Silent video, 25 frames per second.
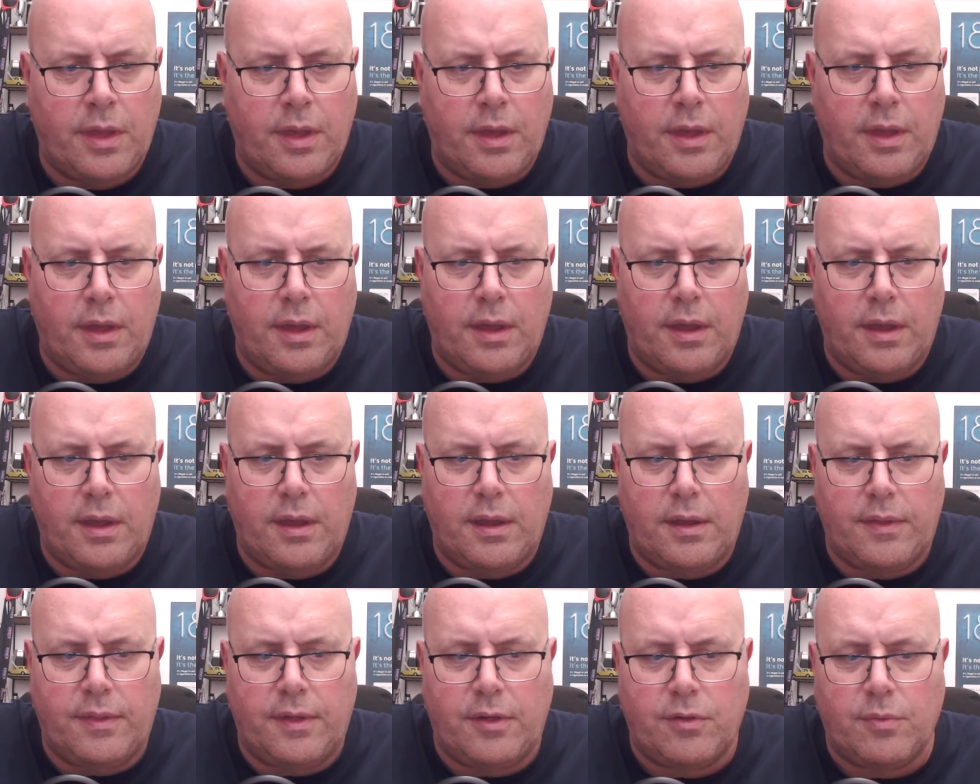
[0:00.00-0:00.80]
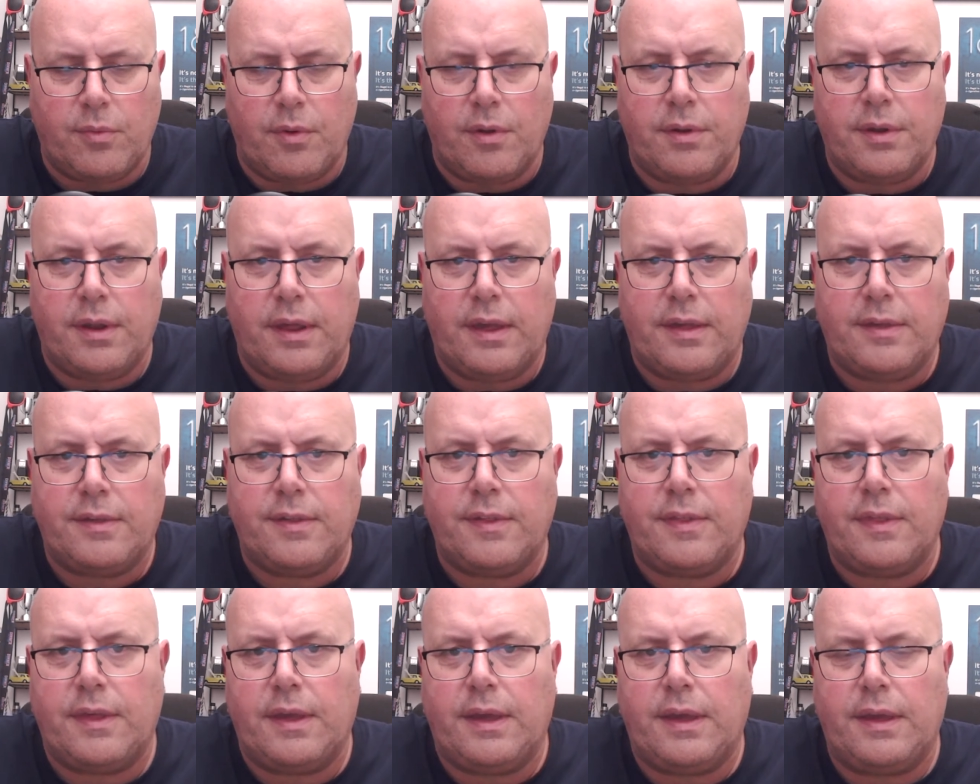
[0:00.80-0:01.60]
And this one
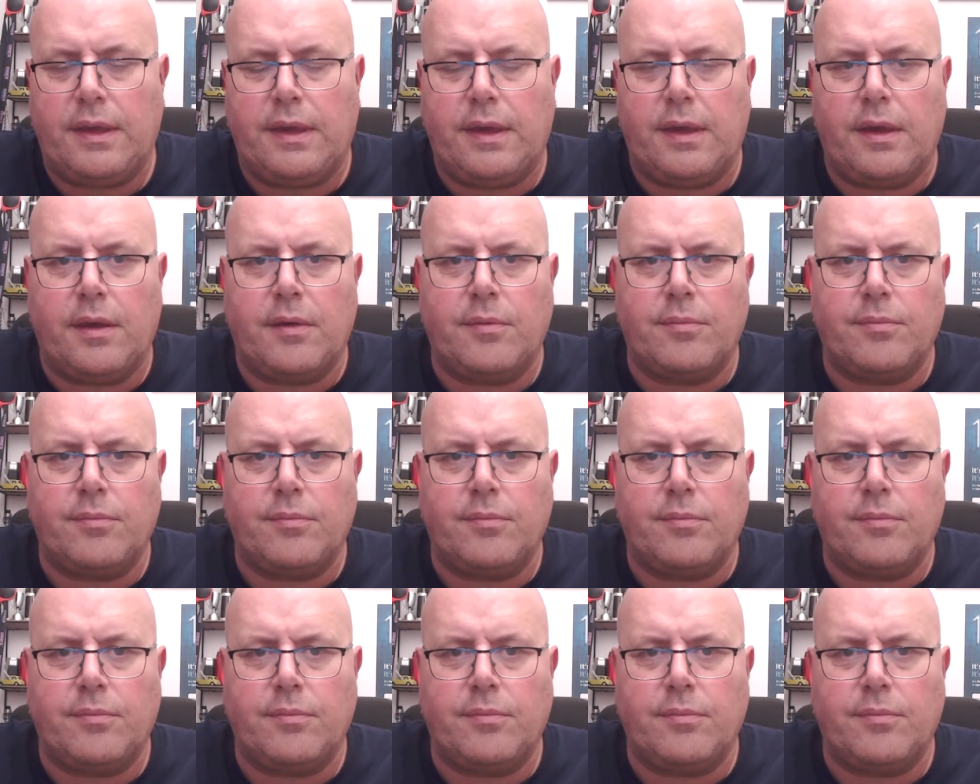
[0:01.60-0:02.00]
is the